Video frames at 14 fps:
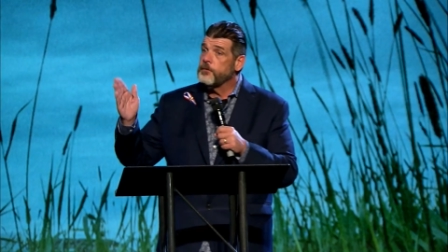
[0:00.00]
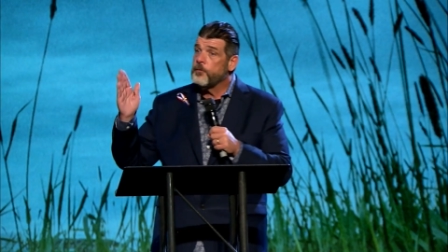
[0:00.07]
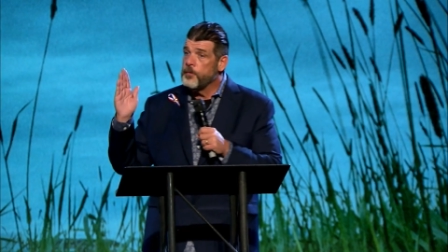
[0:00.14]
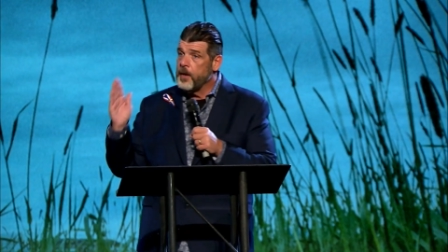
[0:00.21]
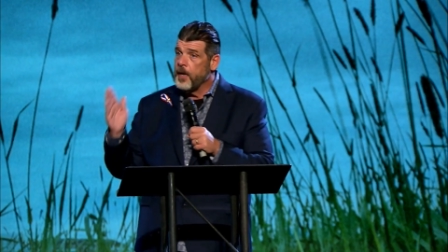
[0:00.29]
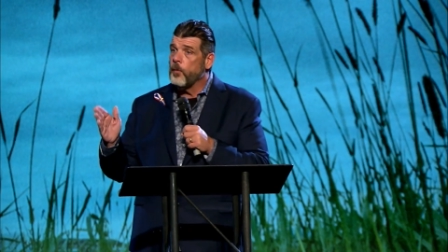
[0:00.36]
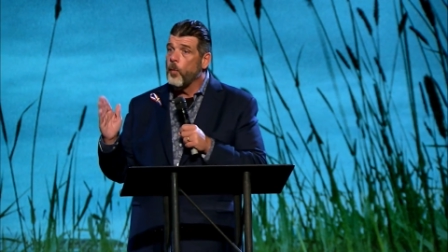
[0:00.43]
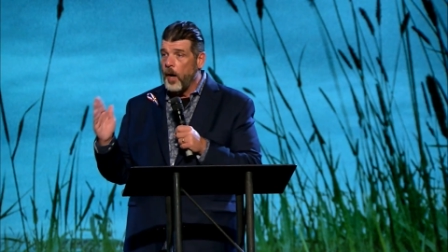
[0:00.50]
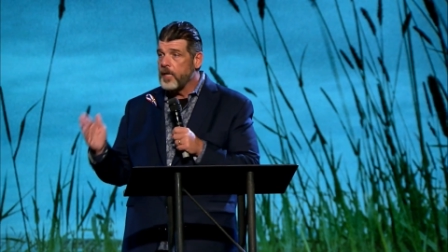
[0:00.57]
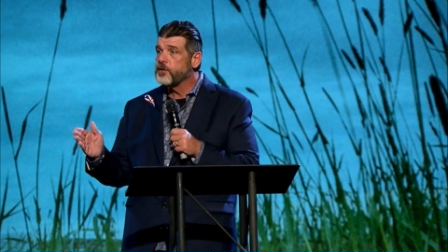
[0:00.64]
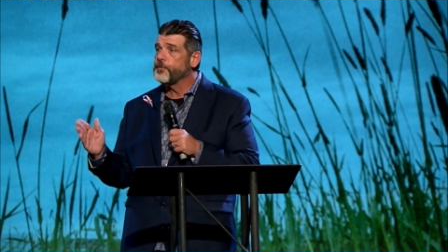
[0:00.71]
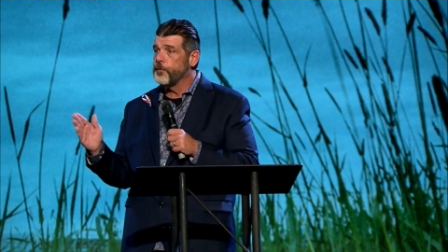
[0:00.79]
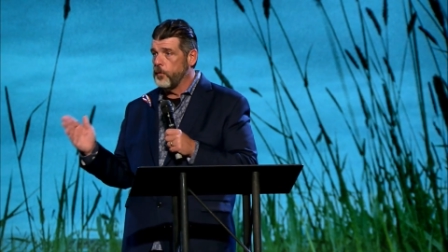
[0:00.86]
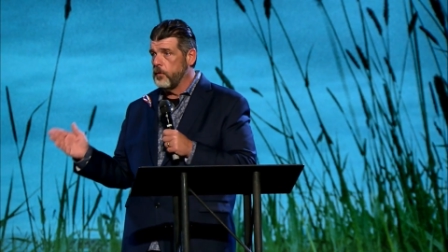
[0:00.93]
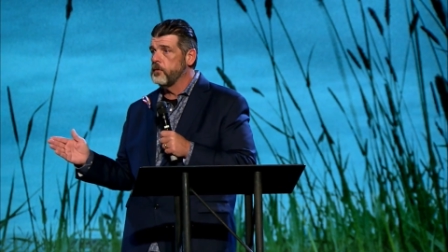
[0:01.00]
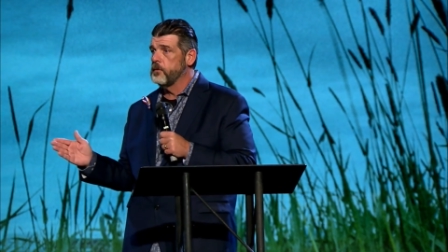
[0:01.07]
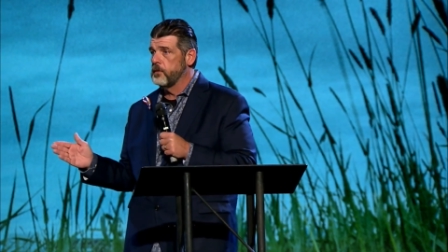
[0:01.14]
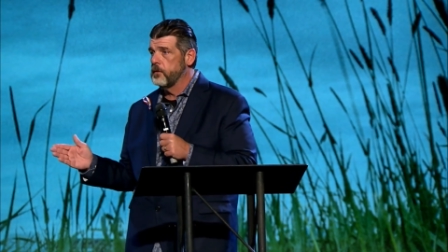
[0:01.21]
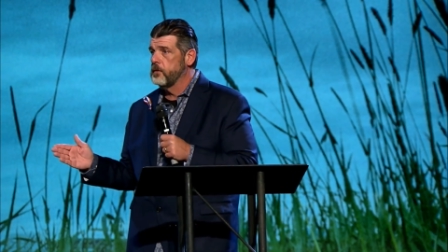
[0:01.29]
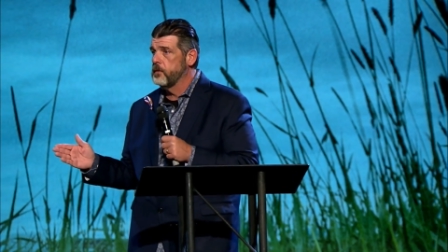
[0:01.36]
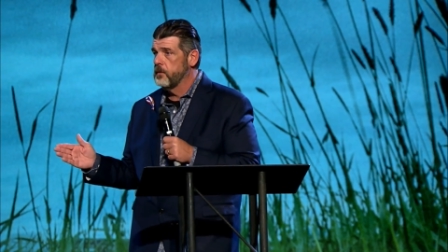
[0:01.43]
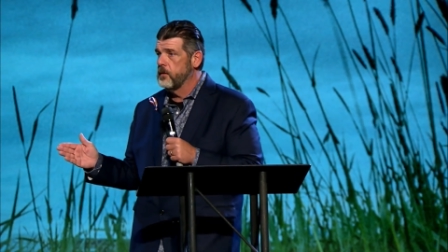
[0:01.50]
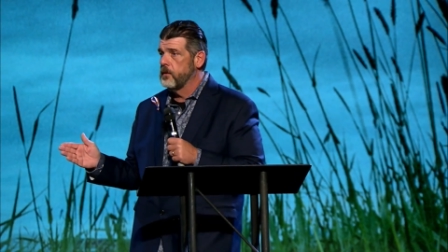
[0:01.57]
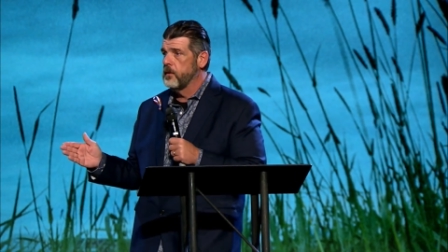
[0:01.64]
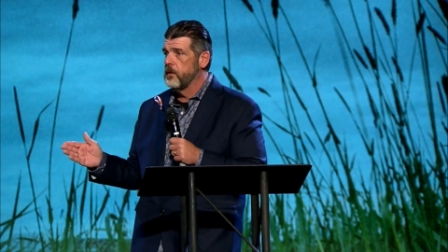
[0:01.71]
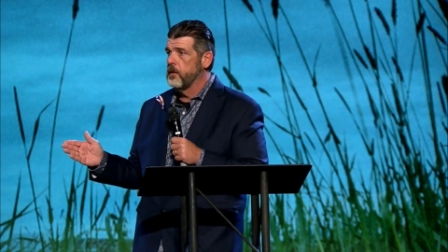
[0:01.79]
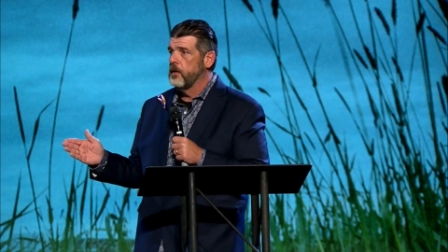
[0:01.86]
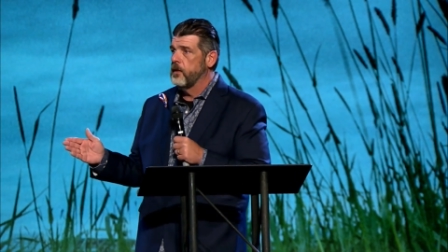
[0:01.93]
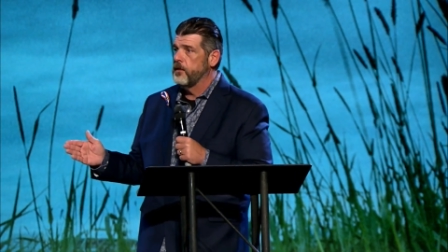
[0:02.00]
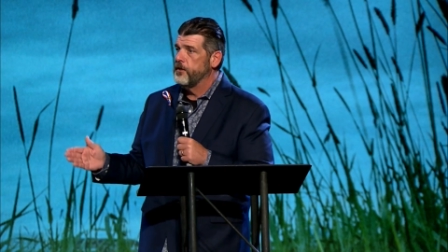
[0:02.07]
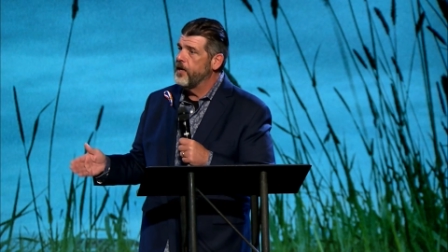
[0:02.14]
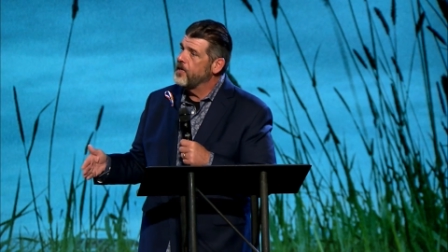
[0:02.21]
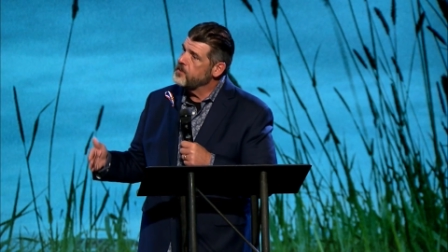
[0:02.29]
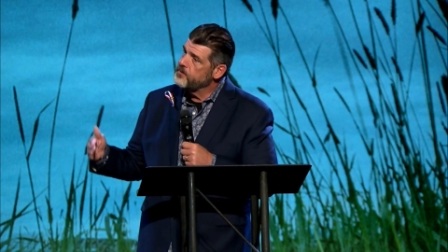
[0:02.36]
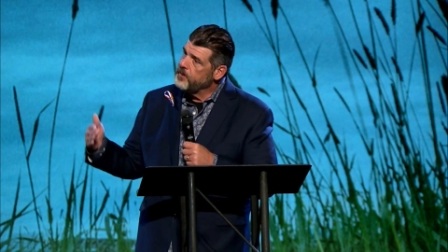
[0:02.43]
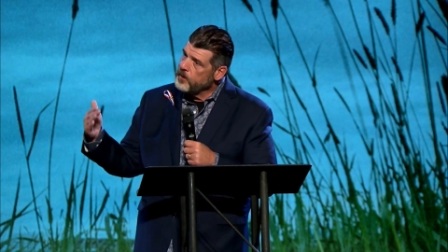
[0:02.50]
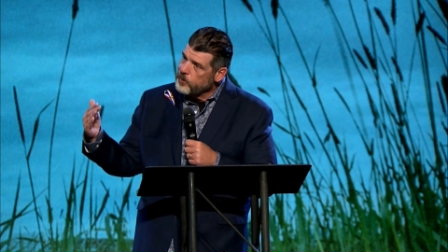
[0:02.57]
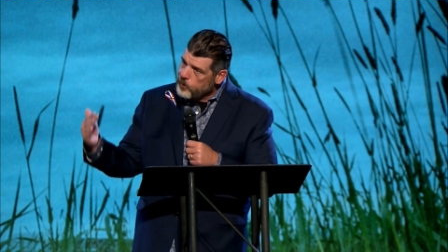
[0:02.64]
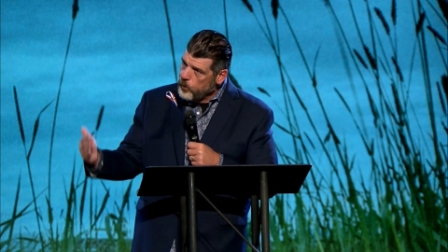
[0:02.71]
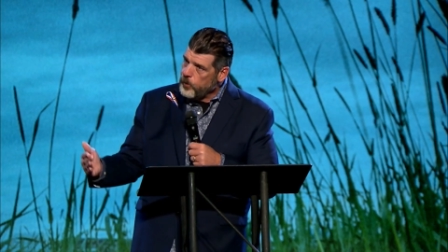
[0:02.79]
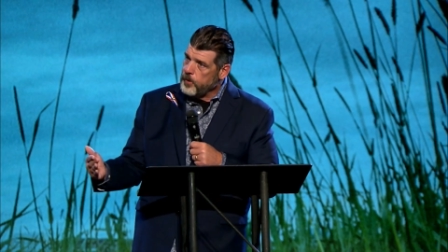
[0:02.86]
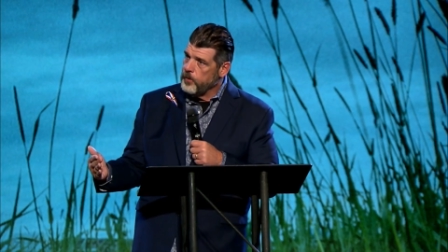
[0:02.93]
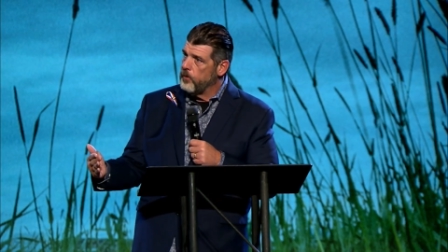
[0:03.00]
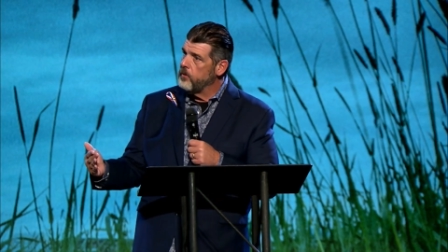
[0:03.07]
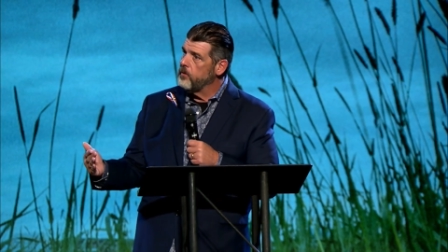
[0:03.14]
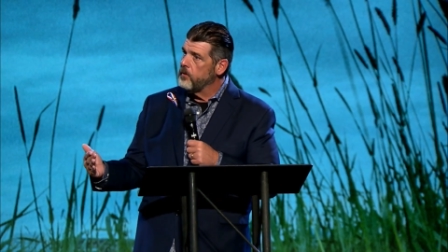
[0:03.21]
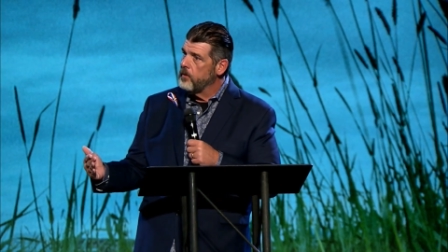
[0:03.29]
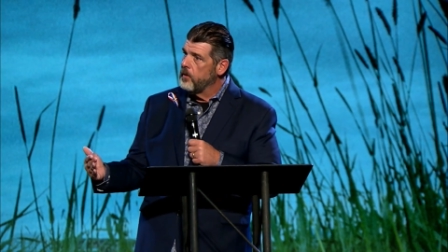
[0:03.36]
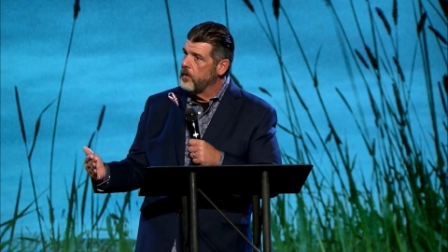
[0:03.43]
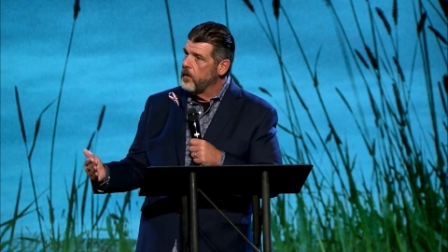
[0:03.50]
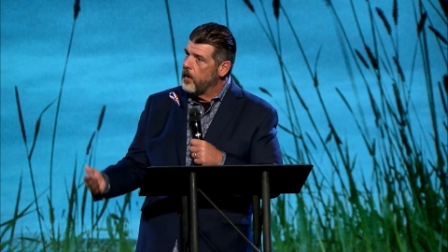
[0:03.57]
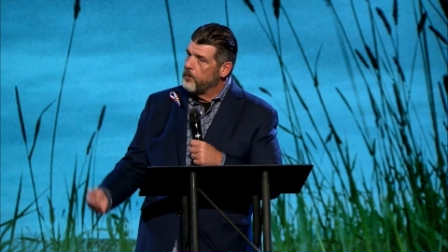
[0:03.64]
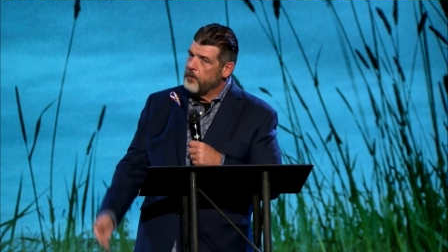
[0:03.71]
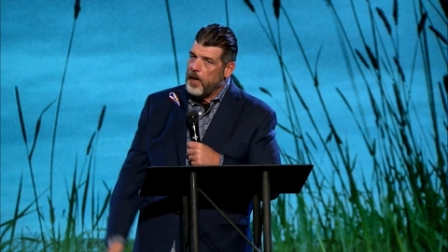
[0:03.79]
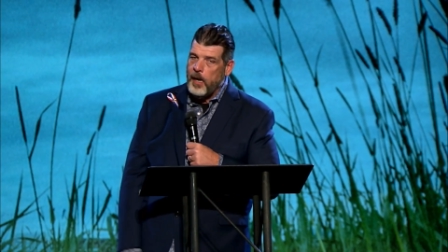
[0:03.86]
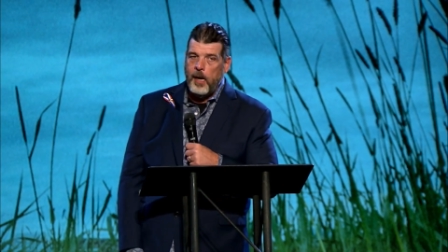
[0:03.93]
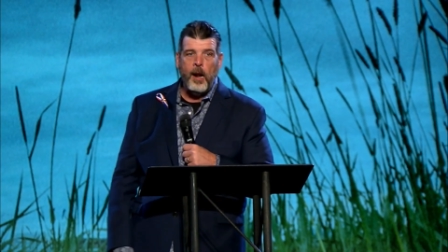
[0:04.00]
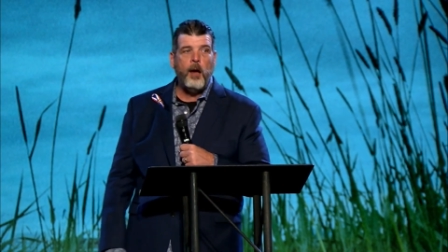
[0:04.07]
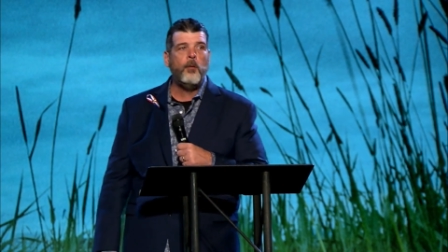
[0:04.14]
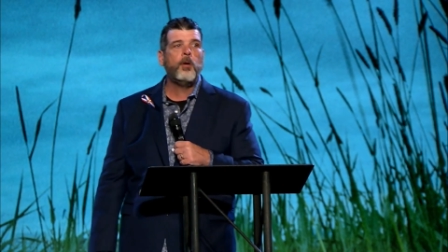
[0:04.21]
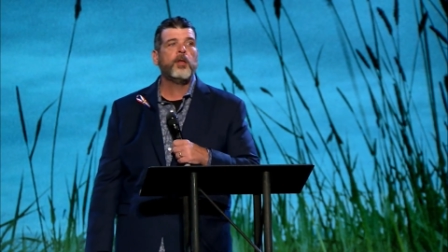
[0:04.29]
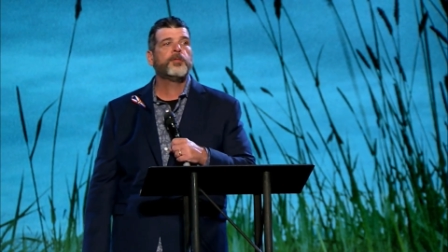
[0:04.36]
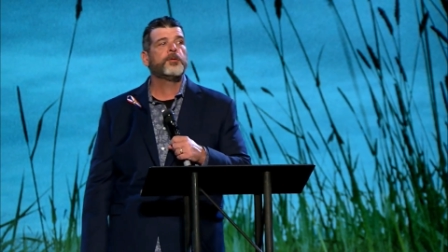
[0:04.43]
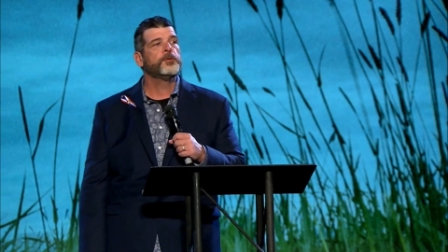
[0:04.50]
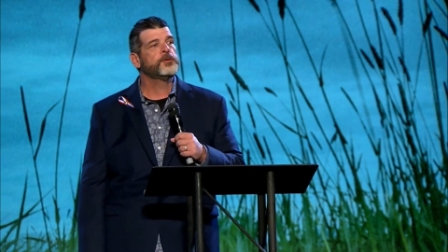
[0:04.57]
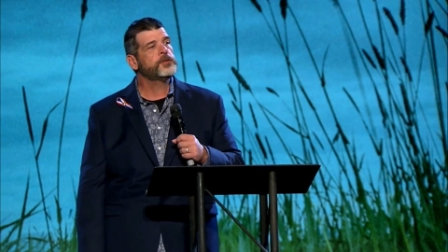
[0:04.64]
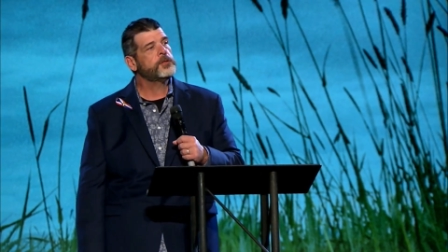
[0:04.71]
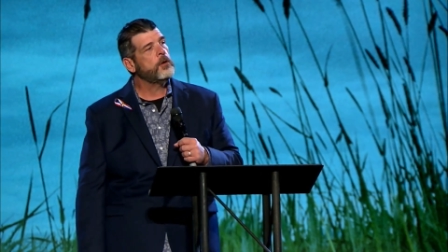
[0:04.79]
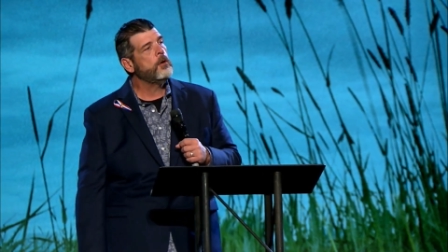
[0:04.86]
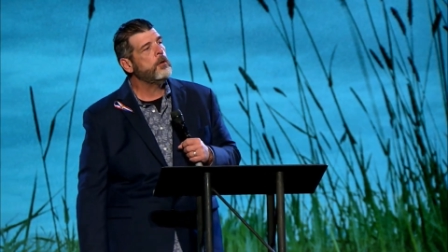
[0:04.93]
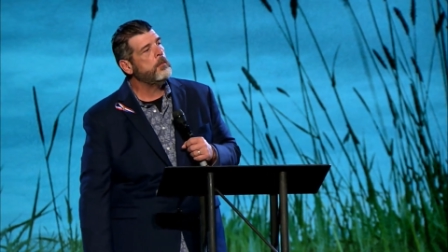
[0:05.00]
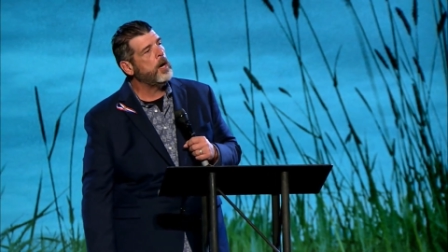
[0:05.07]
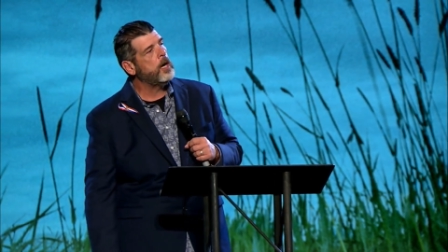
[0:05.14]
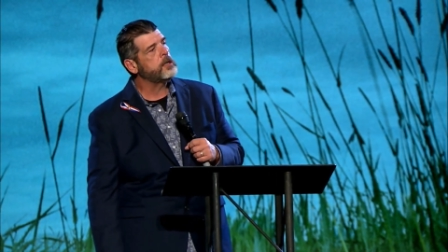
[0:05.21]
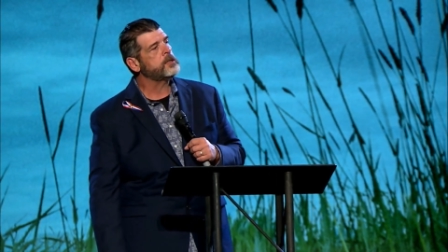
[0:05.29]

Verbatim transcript: remain watchful. You have to be loyal. Like, man, I went through so much